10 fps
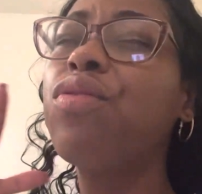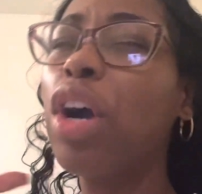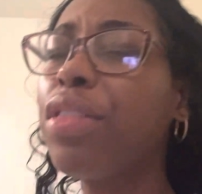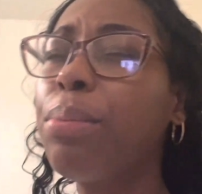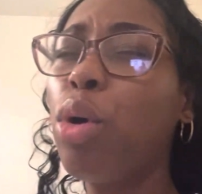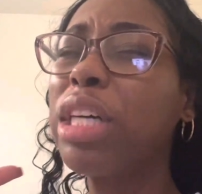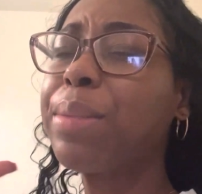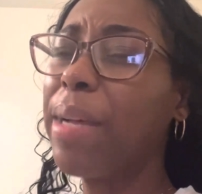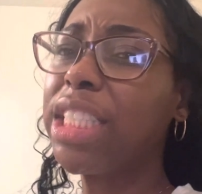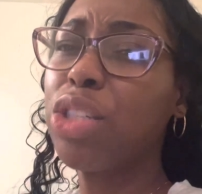furthermore,
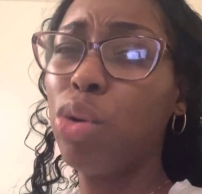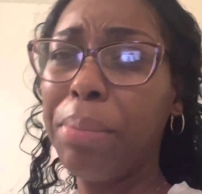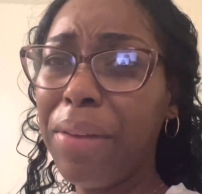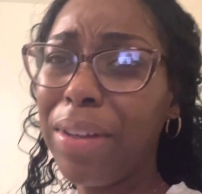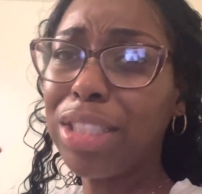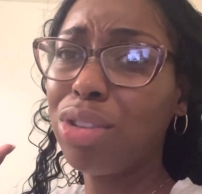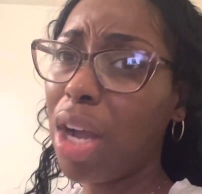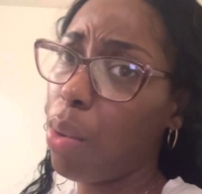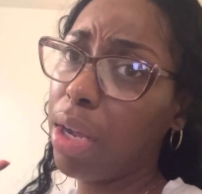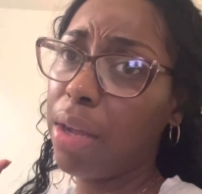especially with me finna
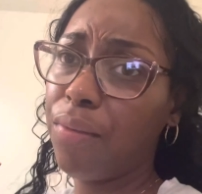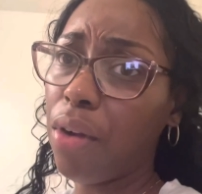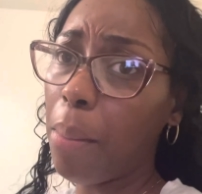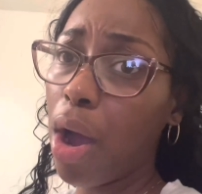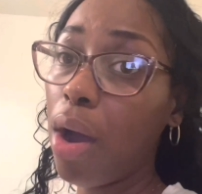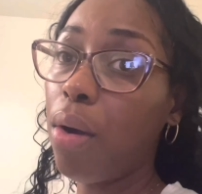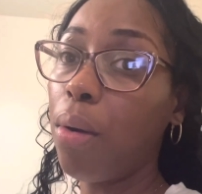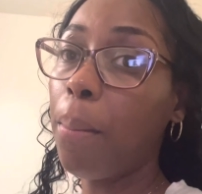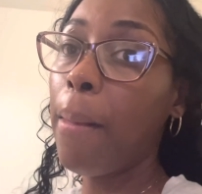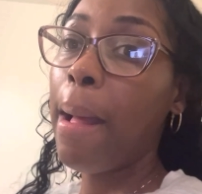start working from
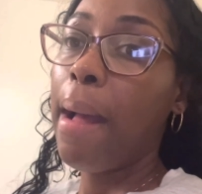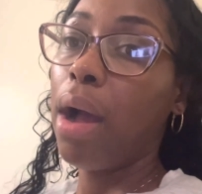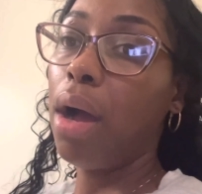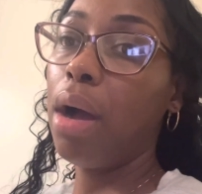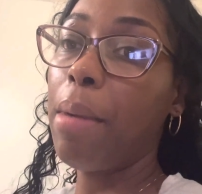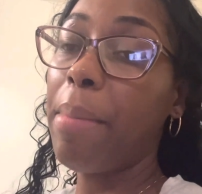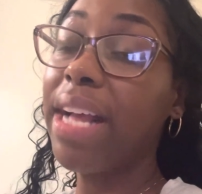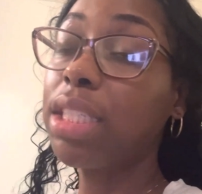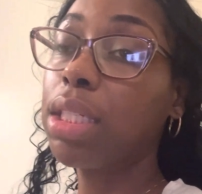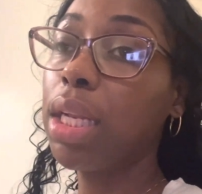home. Um, I'm
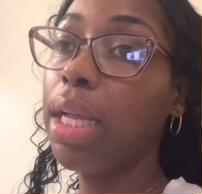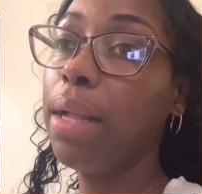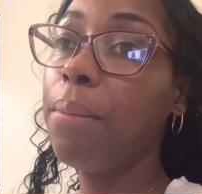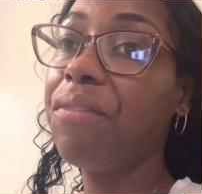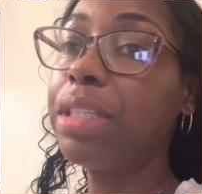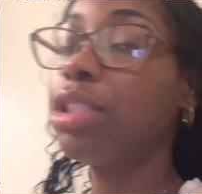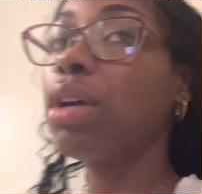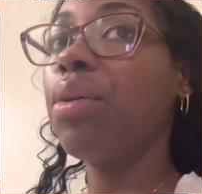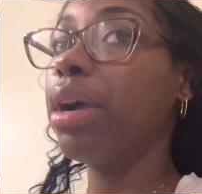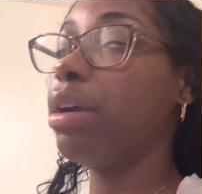actually finna
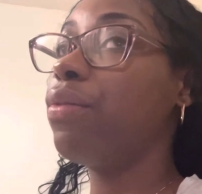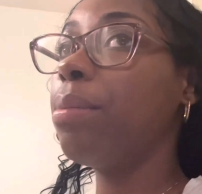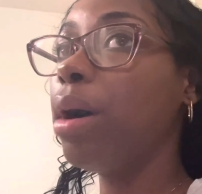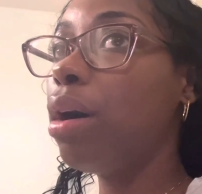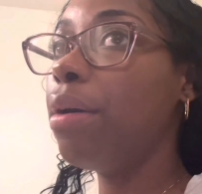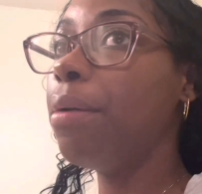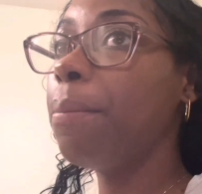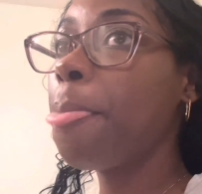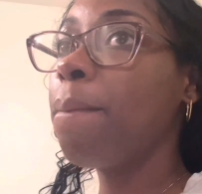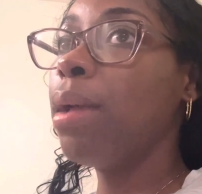start working from
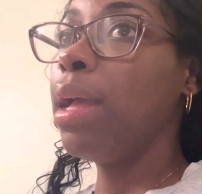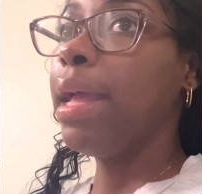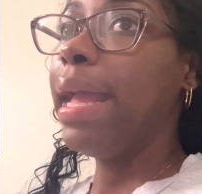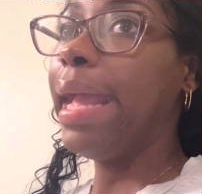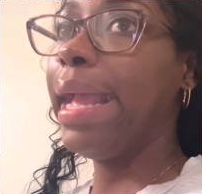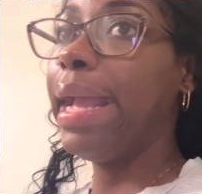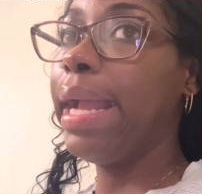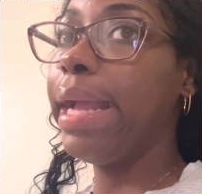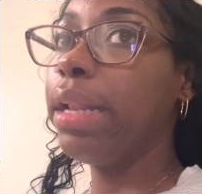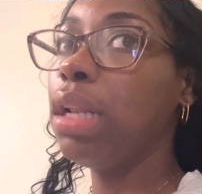home.
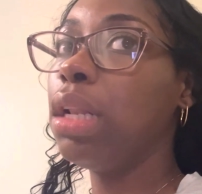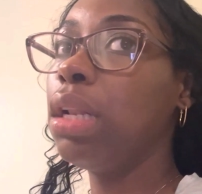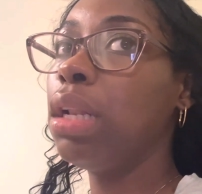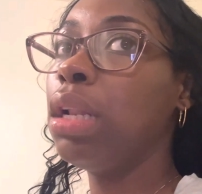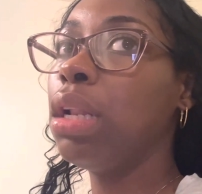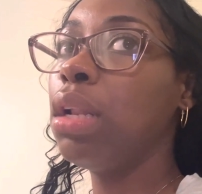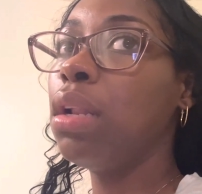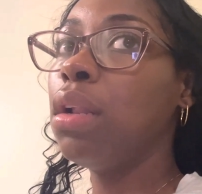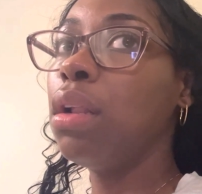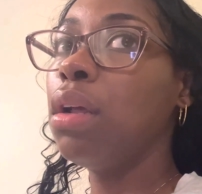And
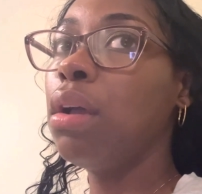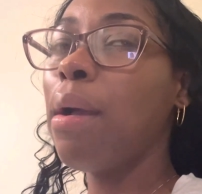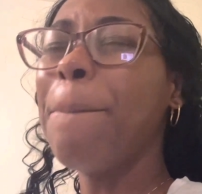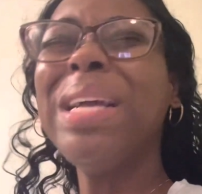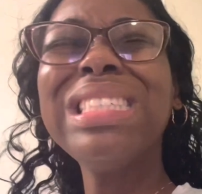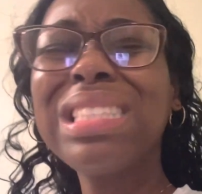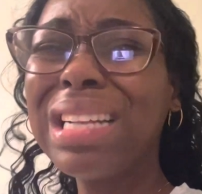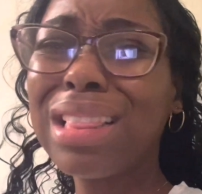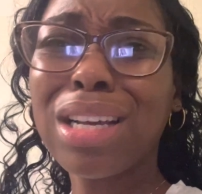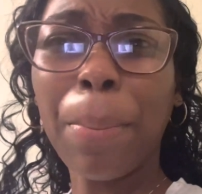me sitting
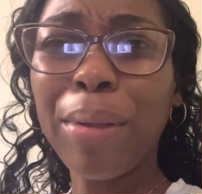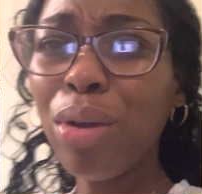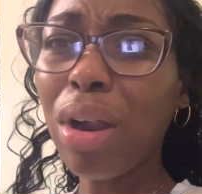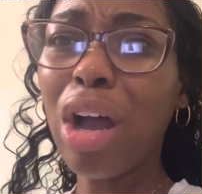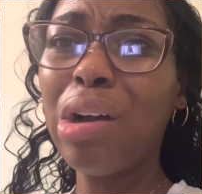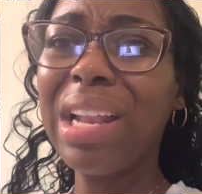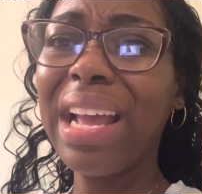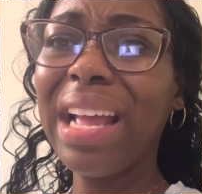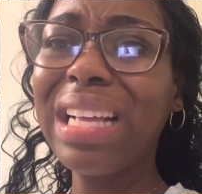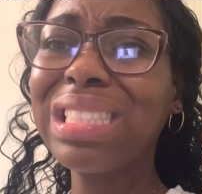at the computer all
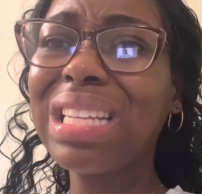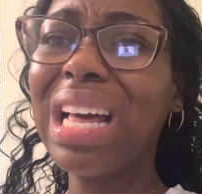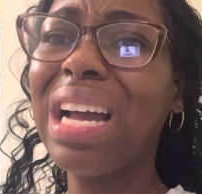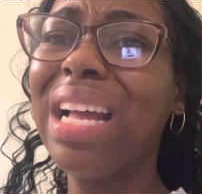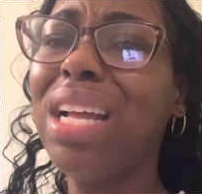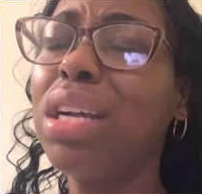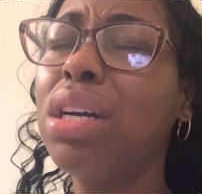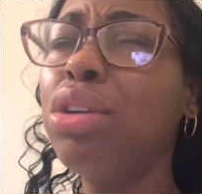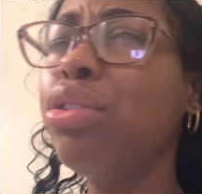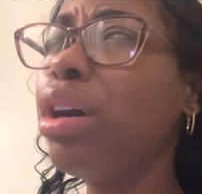day, it's like,
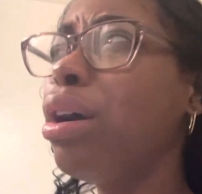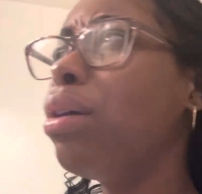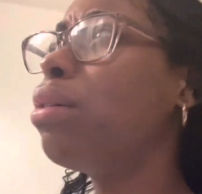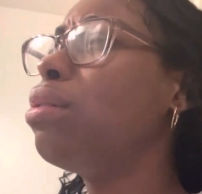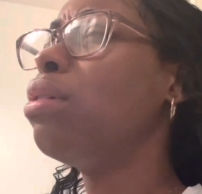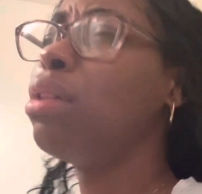you know,